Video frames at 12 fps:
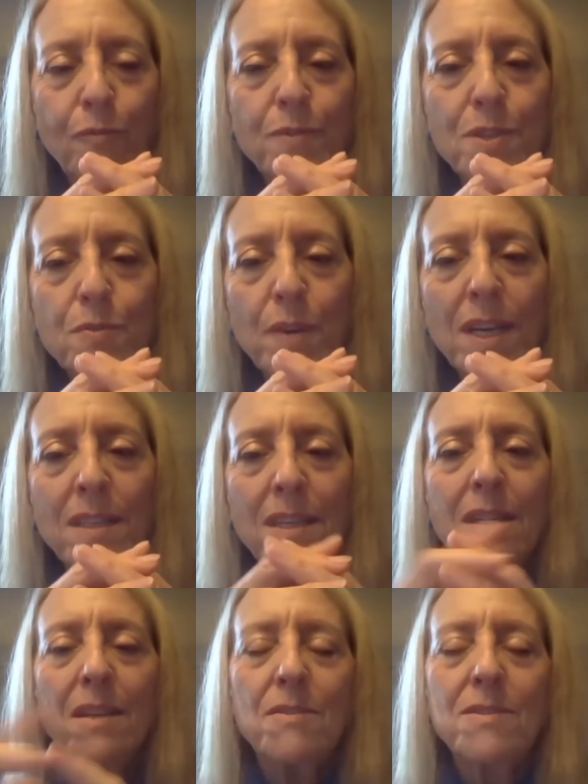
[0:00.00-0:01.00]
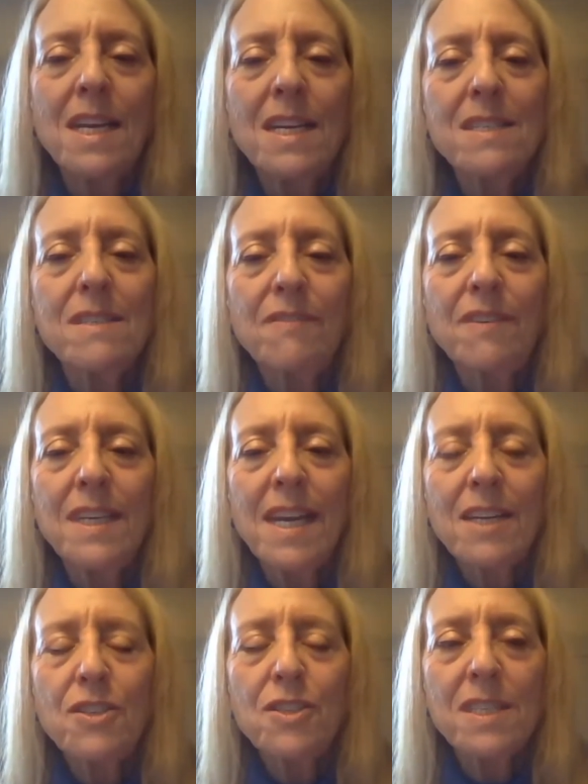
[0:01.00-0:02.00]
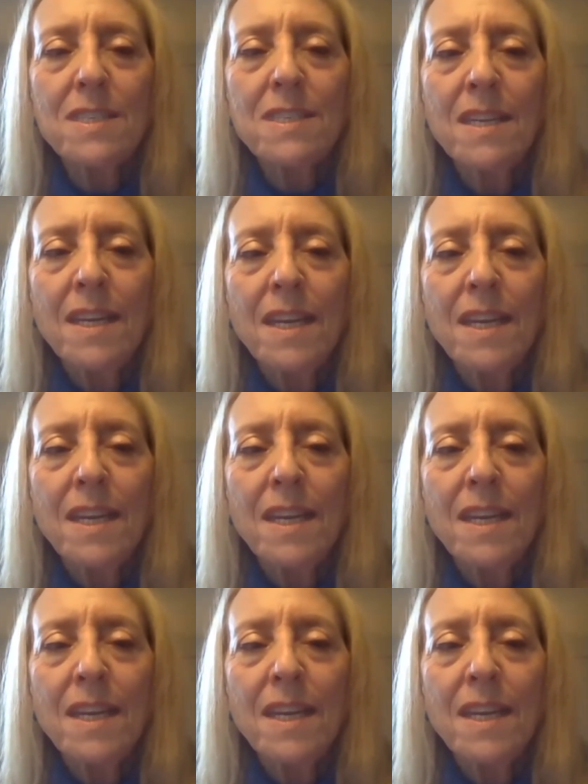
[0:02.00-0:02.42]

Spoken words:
strengthen those kinds of connections.